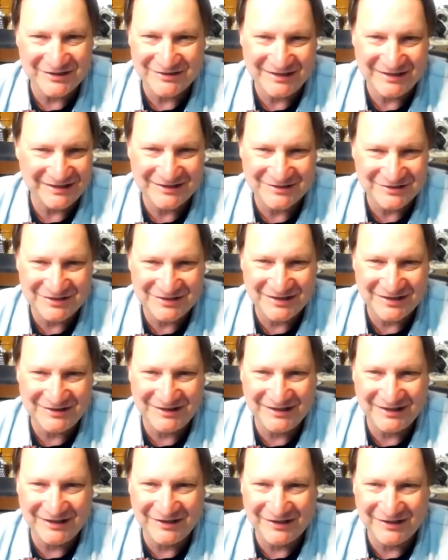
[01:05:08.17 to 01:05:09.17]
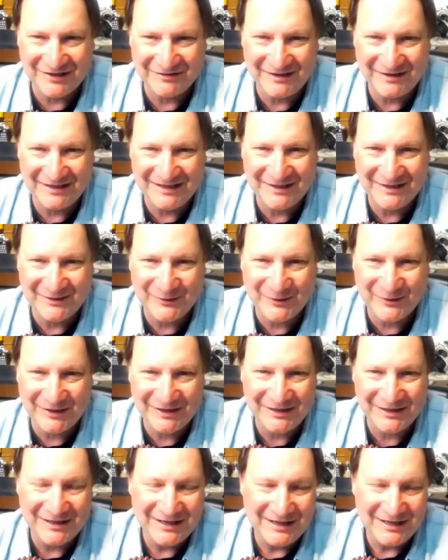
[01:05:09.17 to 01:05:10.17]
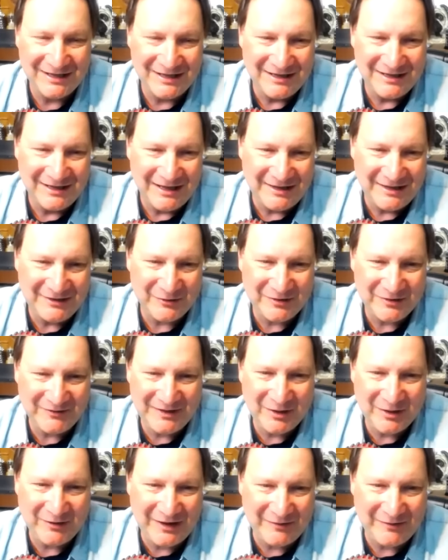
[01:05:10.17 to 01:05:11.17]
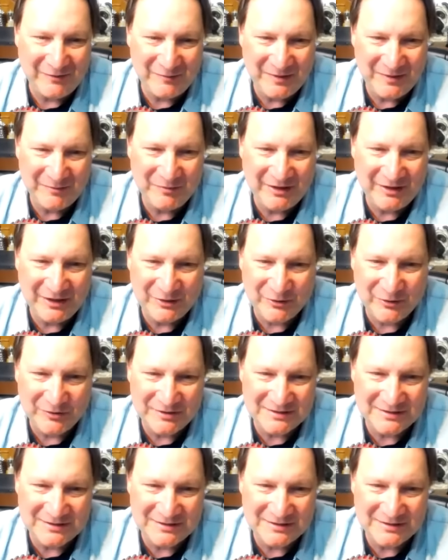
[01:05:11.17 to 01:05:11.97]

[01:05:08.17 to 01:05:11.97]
There's nothing at all, right? Or the only video I have of me playing goal is